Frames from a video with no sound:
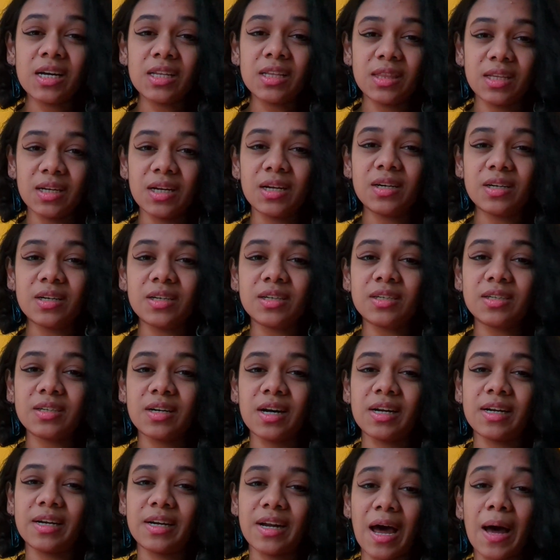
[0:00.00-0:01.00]
they learn to
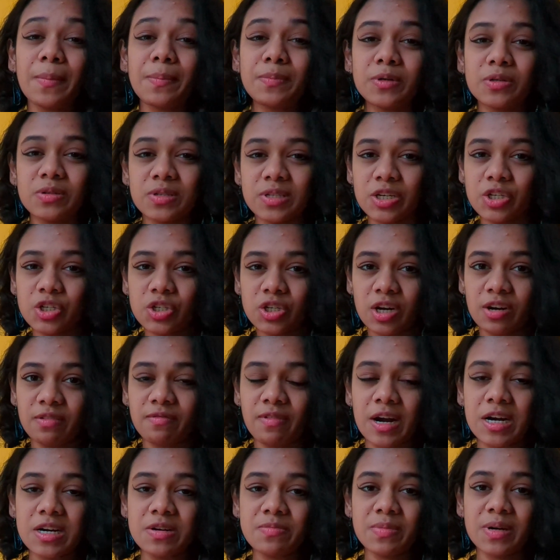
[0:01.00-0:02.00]
adapt to such an
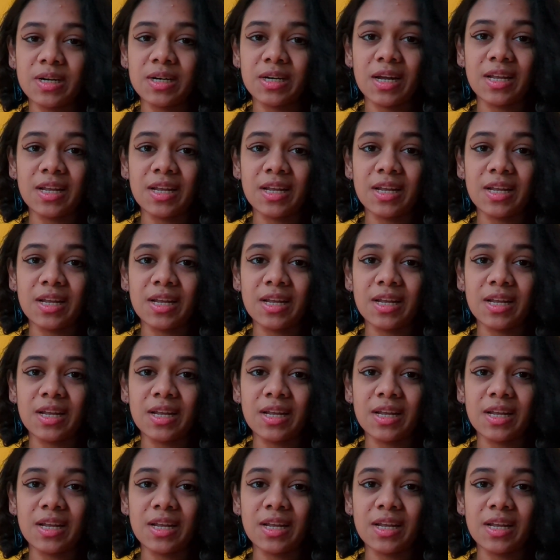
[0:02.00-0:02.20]
environment,